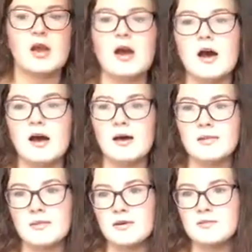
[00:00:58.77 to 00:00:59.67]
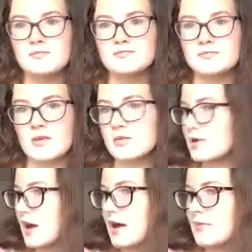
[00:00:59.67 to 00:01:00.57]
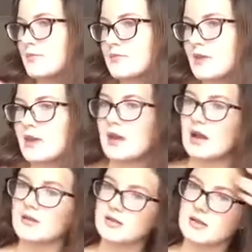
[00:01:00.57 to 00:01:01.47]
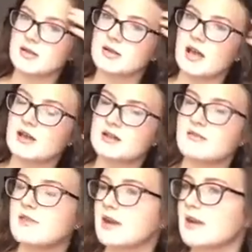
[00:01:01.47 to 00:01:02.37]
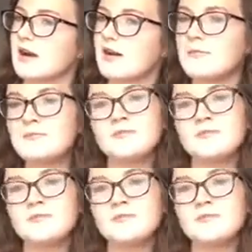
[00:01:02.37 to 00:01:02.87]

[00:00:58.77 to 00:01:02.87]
But yeah, I'm just going to get into the video now.